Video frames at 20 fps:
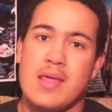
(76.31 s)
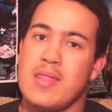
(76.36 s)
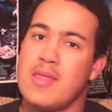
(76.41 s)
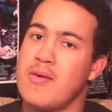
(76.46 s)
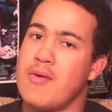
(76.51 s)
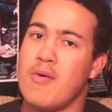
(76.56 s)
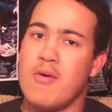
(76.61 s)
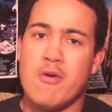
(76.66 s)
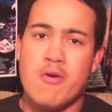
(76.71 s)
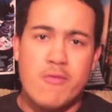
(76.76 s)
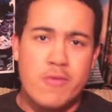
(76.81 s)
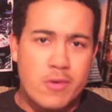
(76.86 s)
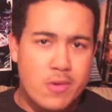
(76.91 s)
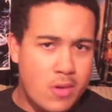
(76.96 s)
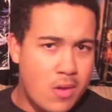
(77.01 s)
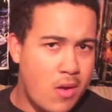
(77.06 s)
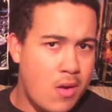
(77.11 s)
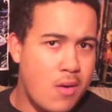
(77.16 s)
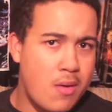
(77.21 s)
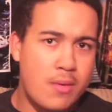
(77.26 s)
They're
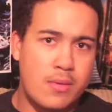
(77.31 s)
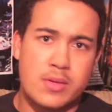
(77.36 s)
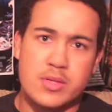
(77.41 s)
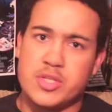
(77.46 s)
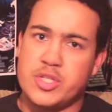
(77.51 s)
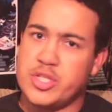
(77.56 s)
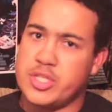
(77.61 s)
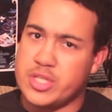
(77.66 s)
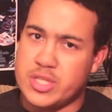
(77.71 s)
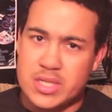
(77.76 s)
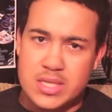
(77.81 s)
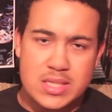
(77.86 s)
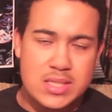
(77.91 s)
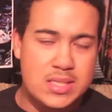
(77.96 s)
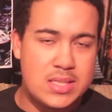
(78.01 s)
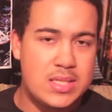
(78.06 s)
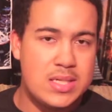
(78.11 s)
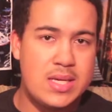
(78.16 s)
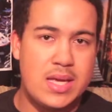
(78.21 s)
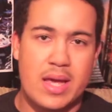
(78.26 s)
overlong,
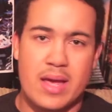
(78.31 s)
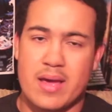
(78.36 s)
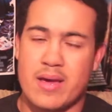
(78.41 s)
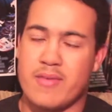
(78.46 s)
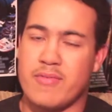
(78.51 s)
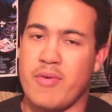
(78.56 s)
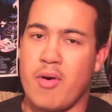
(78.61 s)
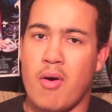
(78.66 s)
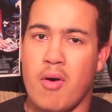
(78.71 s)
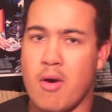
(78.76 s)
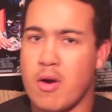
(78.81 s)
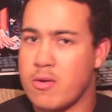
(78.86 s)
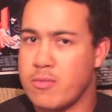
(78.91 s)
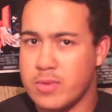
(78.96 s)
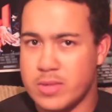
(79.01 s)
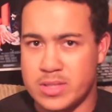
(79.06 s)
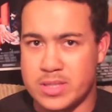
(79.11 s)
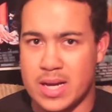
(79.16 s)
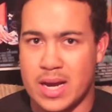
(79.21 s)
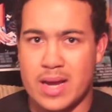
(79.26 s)
cheesy, have
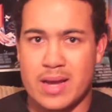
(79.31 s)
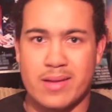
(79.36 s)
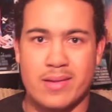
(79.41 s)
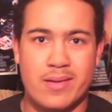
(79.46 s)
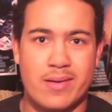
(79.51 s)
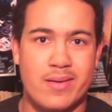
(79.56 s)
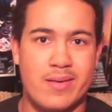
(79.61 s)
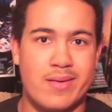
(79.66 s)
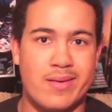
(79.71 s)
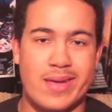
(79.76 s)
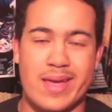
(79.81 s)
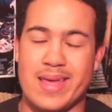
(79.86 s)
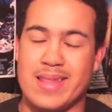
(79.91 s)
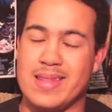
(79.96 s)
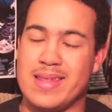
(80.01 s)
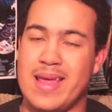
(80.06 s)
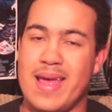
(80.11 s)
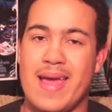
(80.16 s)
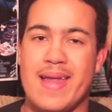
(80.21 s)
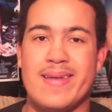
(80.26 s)
awkward dialogue, and
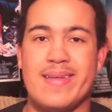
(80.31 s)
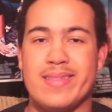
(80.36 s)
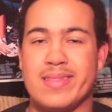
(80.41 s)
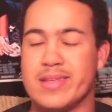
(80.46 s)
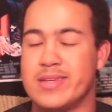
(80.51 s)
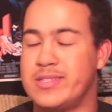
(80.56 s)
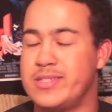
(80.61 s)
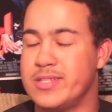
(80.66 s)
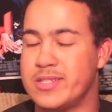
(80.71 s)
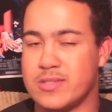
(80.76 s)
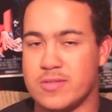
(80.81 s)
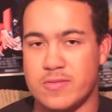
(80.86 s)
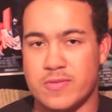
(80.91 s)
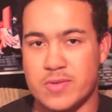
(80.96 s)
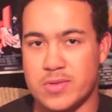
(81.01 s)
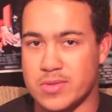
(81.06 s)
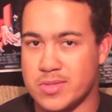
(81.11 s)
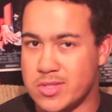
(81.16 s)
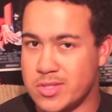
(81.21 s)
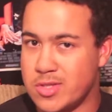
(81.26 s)
the ending that just
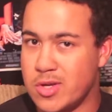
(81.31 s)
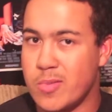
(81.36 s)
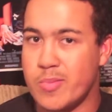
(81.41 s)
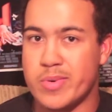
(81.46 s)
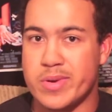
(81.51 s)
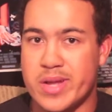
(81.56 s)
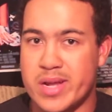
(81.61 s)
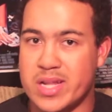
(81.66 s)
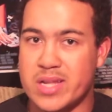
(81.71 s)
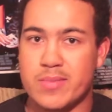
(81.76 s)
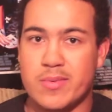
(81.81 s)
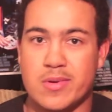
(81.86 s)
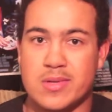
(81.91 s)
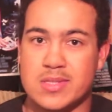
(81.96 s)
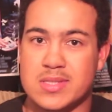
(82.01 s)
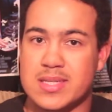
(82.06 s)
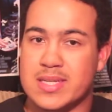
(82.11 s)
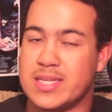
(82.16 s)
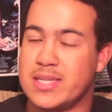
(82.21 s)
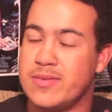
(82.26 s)
feels so predictable.
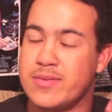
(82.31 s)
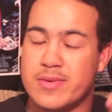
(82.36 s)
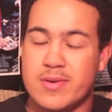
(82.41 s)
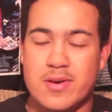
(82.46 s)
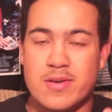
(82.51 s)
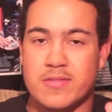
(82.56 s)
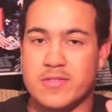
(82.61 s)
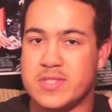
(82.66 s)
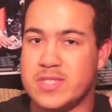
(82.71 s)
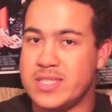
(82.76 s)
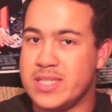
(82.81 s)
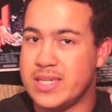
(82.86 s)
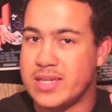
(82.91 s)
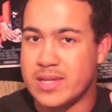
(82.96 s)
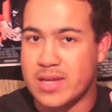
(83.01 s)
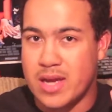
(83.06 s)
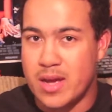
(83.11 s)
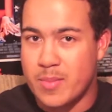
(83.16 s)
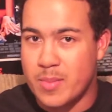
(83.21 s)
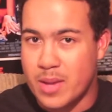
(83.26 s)
It's like you could have seen
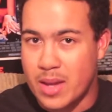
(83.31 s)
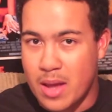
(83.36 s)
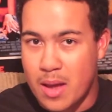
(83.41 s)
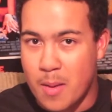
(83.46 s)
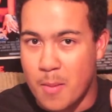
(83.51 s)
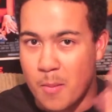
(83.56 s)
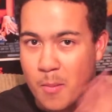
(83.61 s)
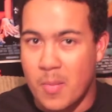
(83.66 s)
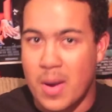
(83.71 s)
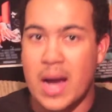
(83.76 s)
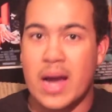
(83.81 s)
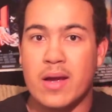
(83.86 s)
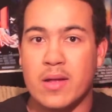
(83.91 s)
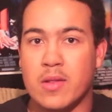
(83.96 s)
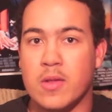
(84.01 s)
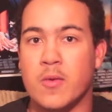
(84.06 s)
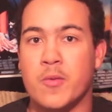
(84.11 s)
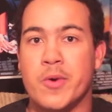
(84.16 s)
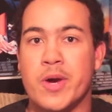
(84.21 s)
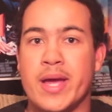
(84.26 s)
it coming a
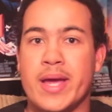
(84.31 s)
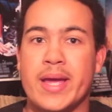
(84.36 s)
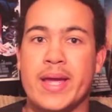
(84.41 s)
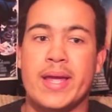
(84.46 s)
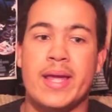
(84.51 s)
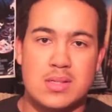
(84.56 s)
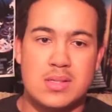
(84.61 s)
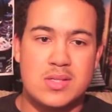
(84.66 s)
mile away.